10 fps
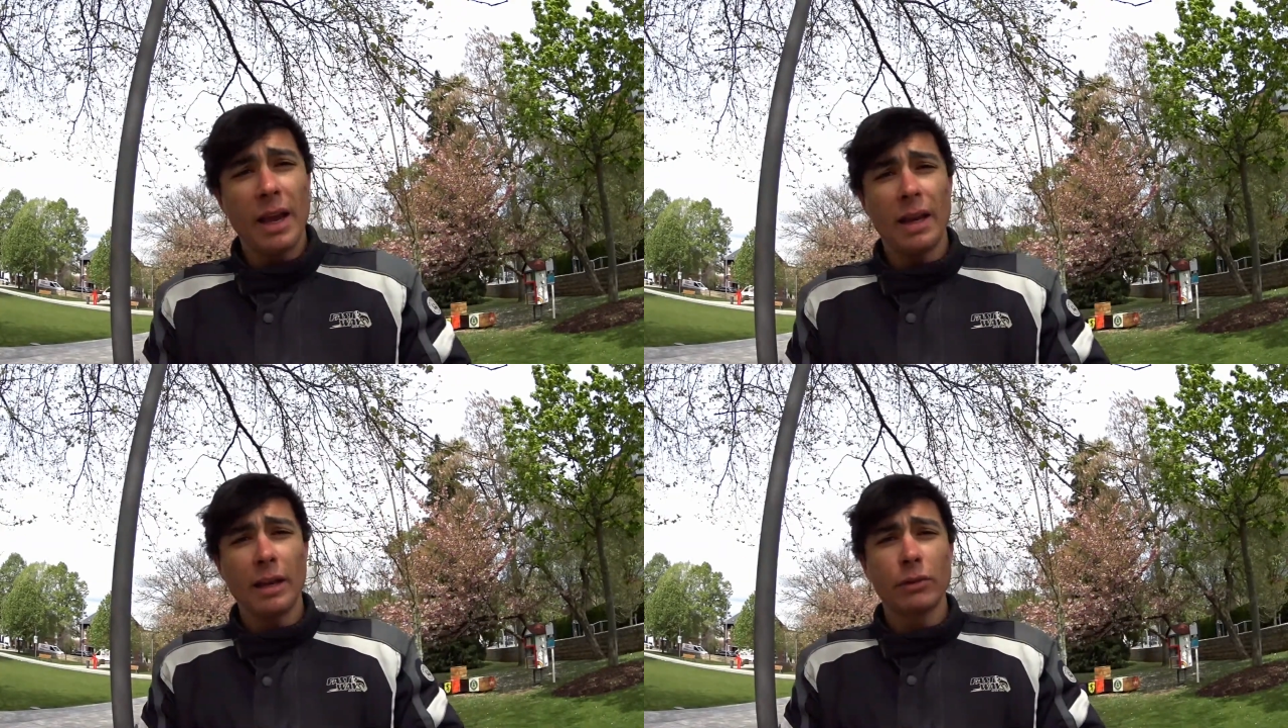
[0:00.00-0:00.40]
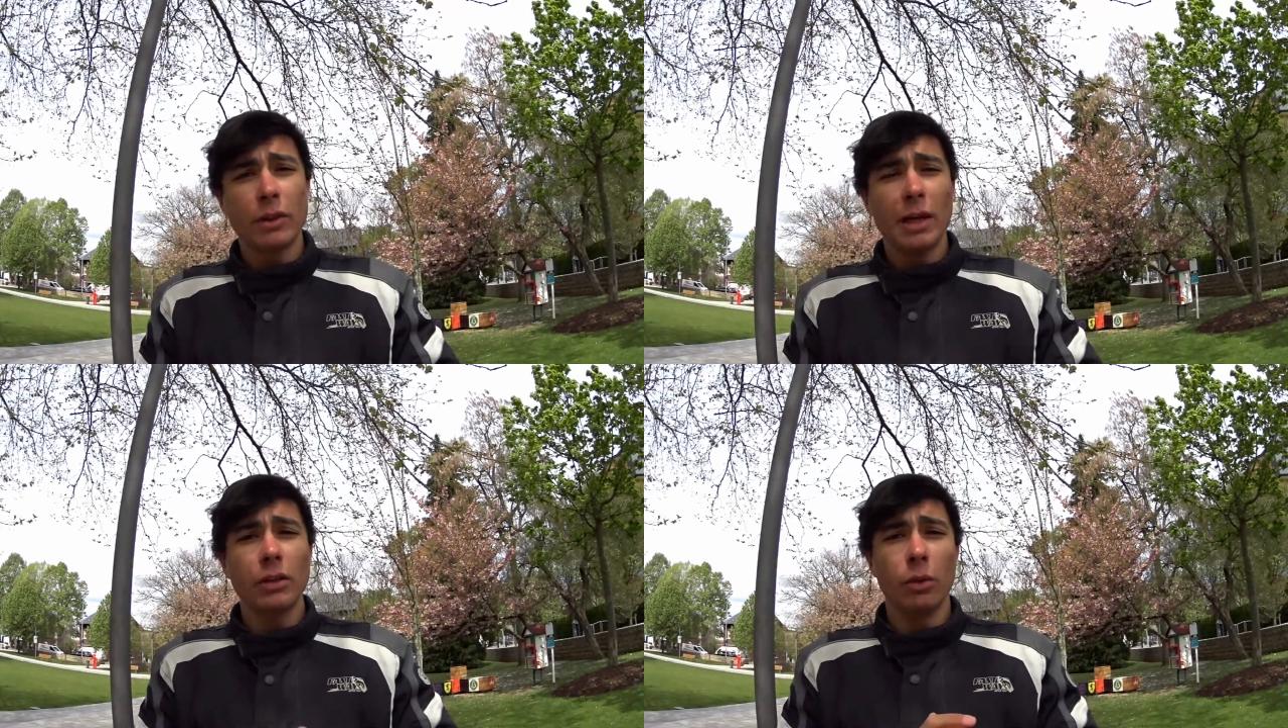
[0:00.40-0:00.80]
And after
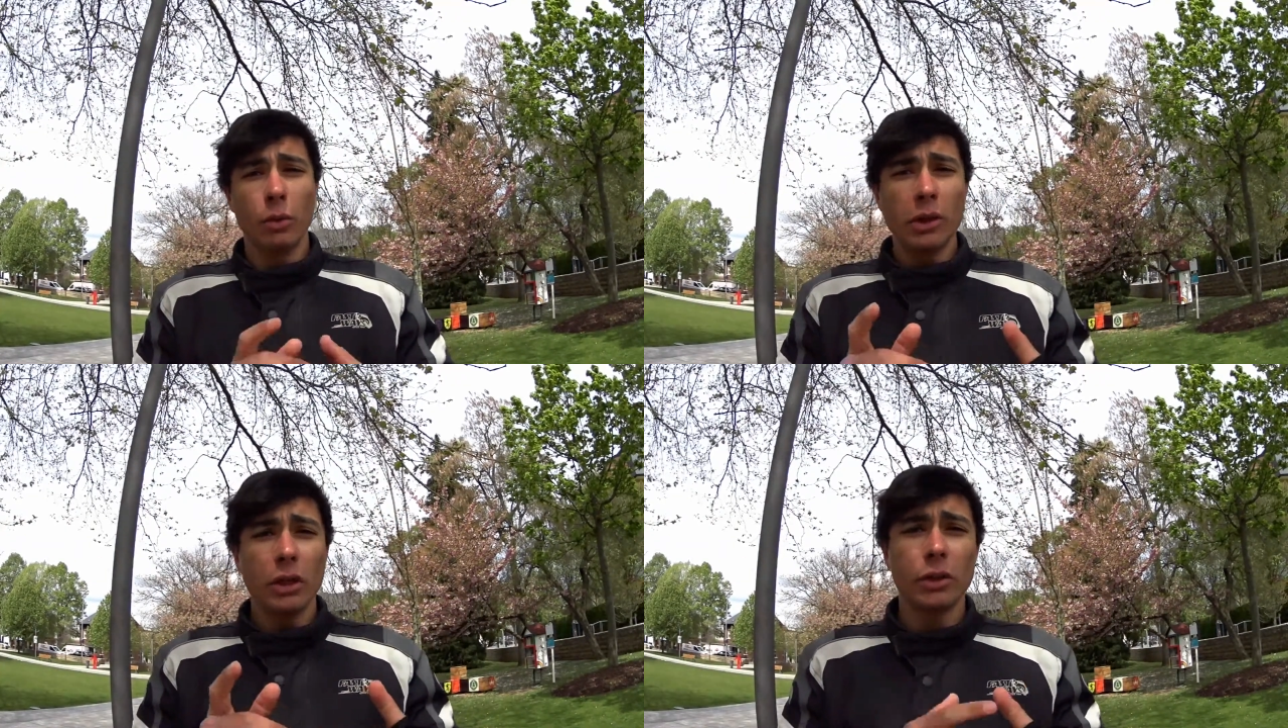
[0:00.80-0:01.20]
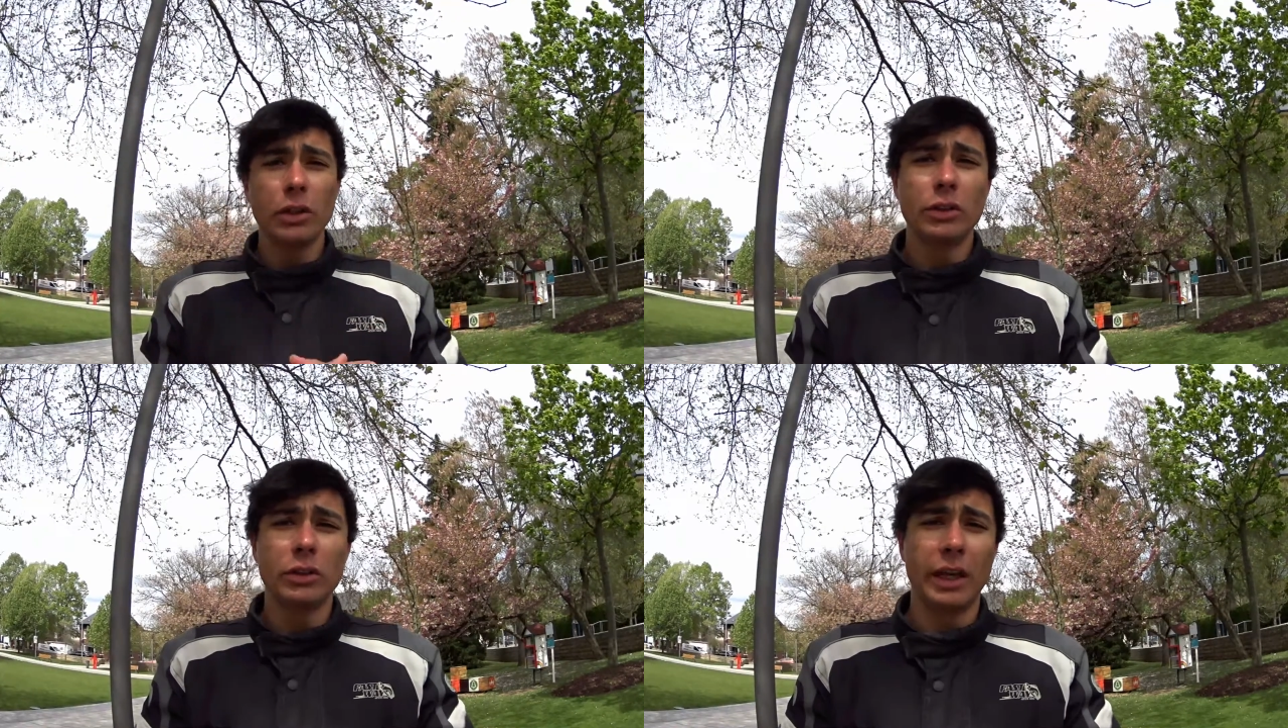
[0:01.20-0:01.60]
that, we are
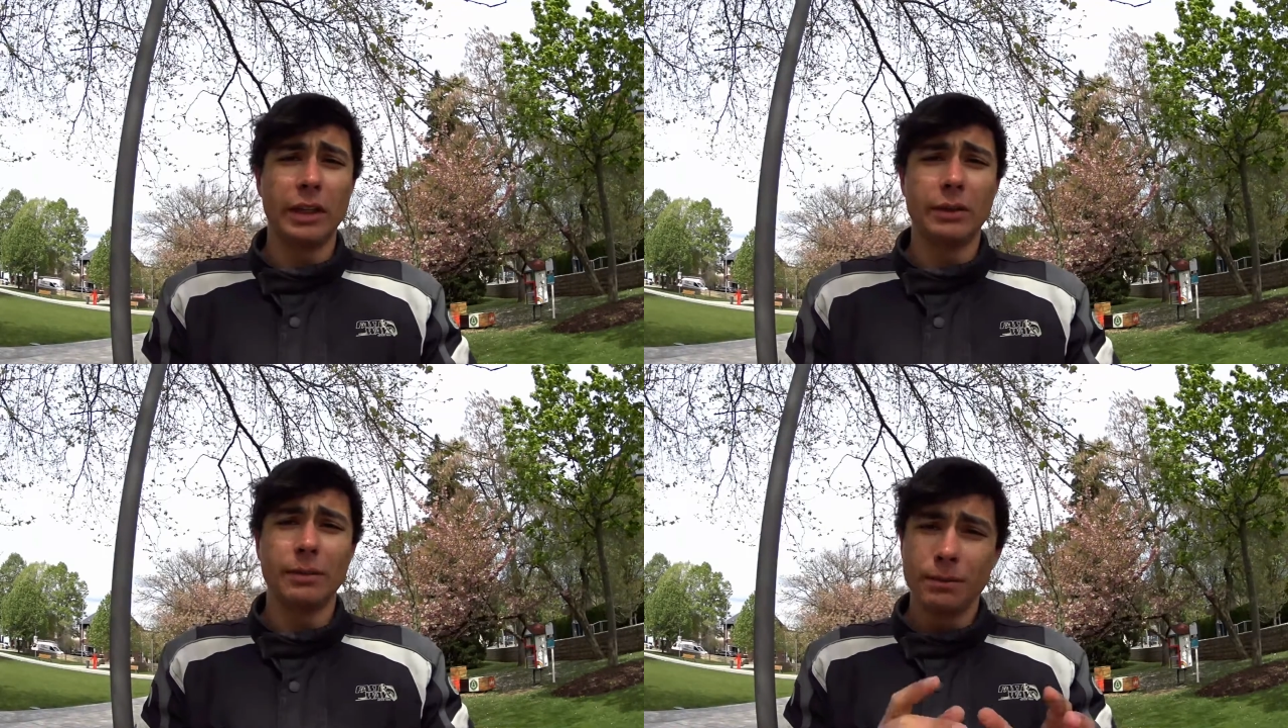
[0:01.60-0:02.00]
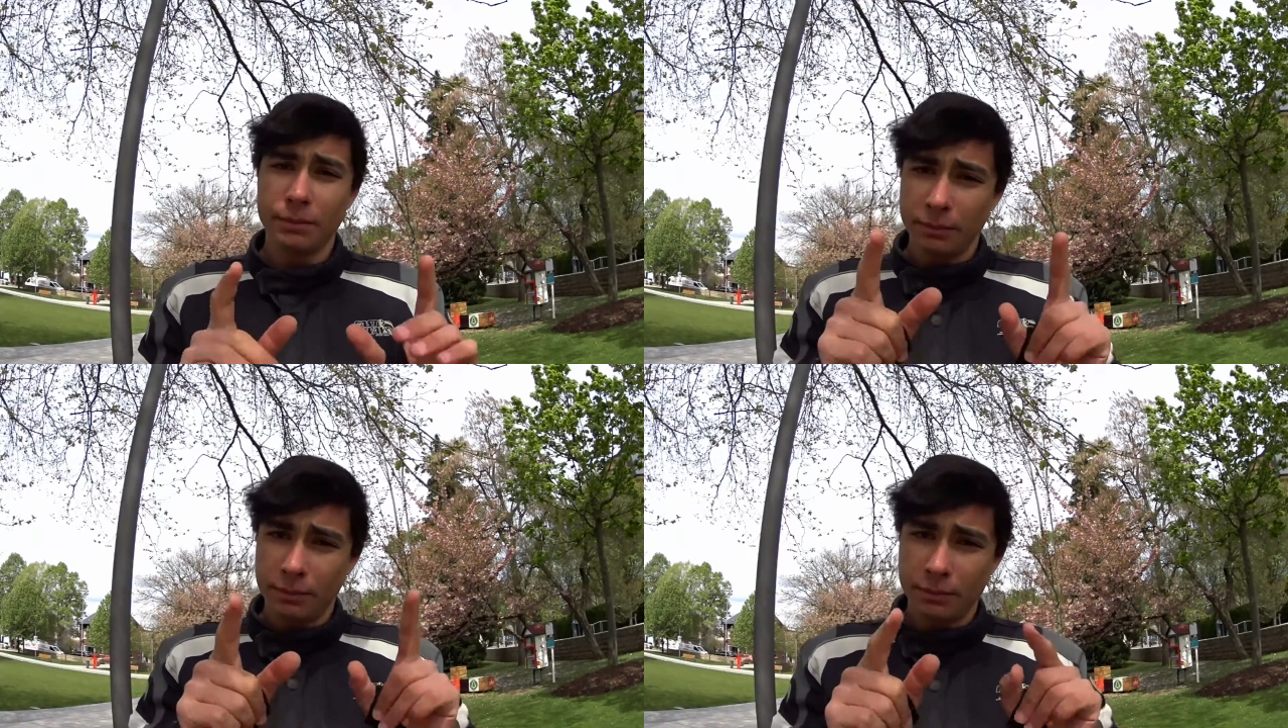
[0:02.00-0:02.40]
going to skate.
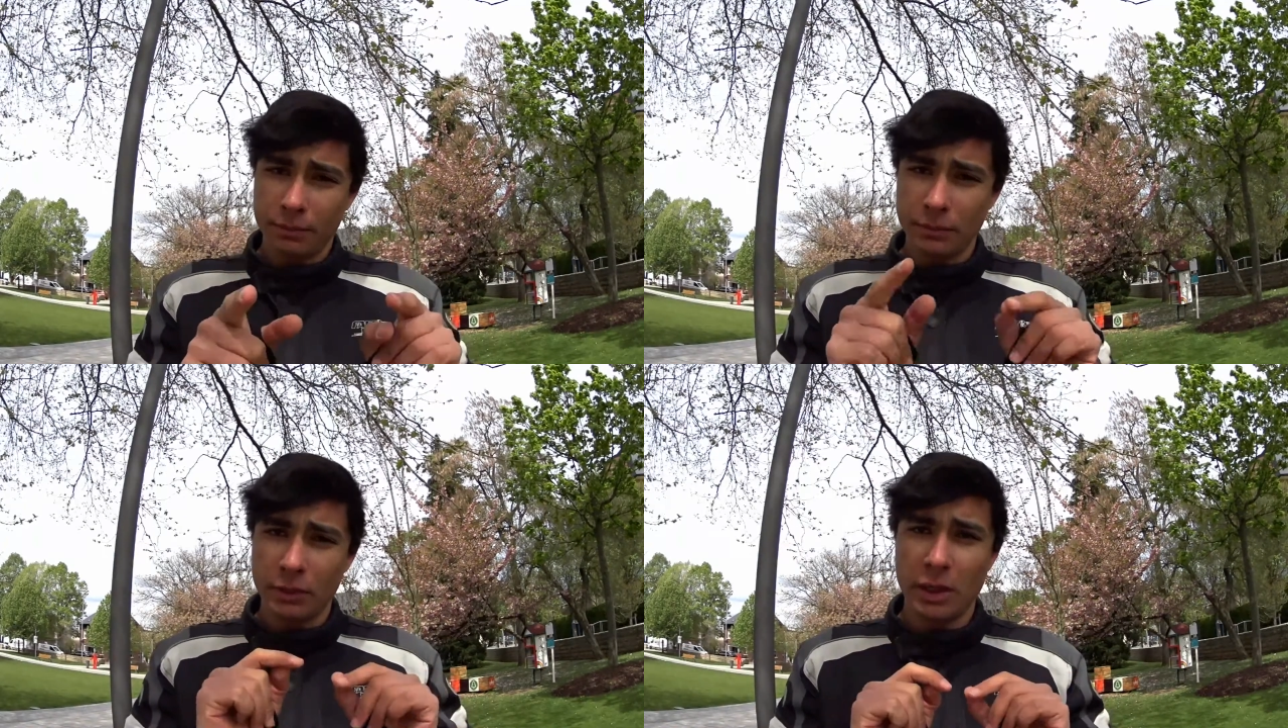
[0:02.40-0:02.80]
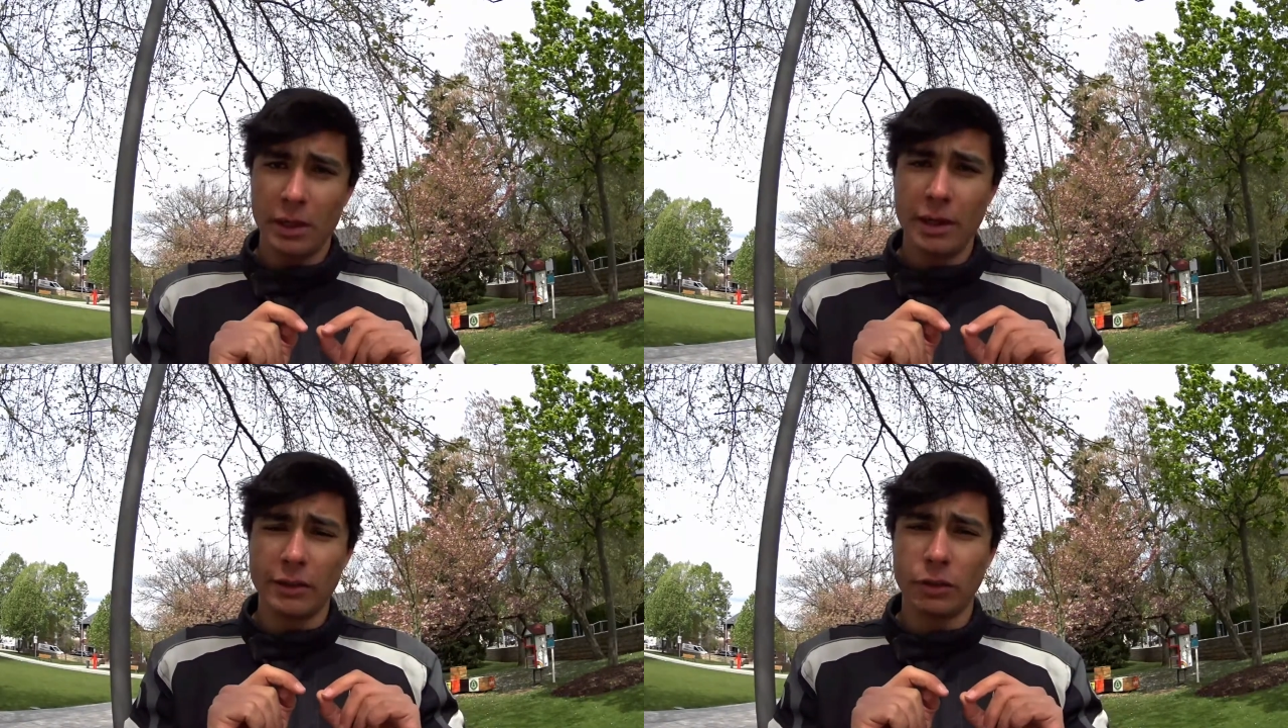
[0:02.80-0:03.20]

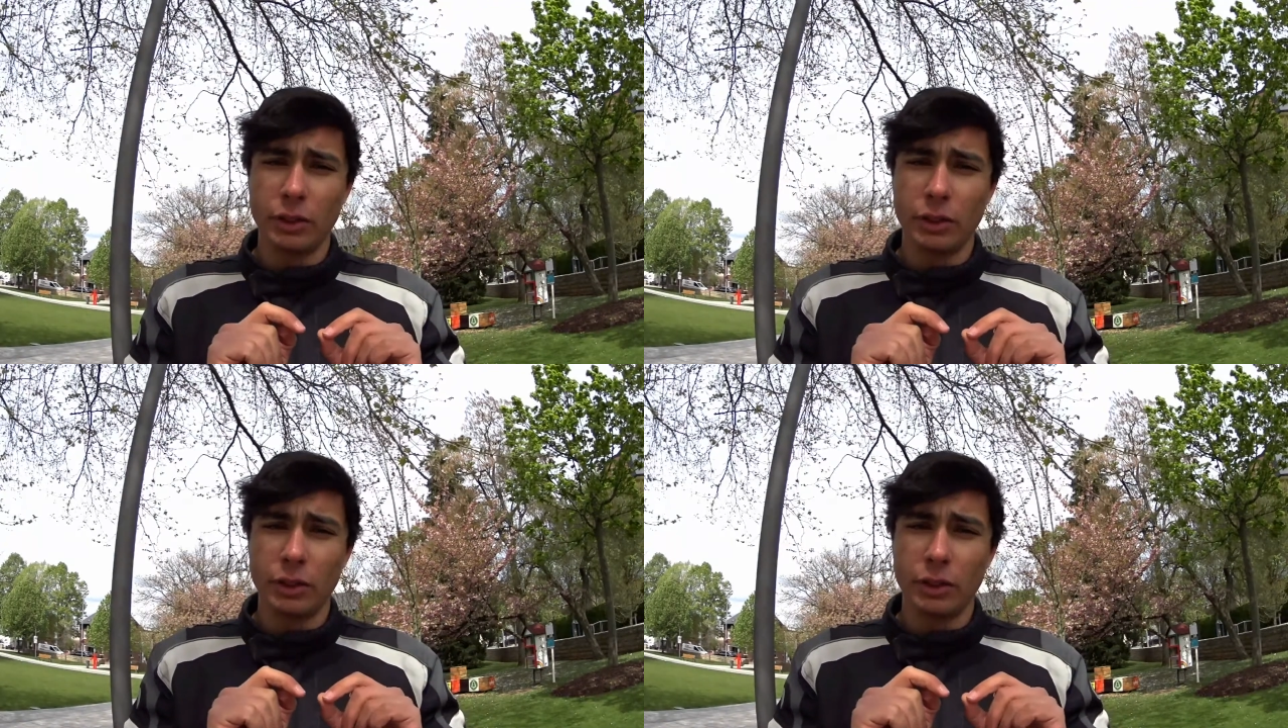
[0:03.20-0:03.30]
Let's do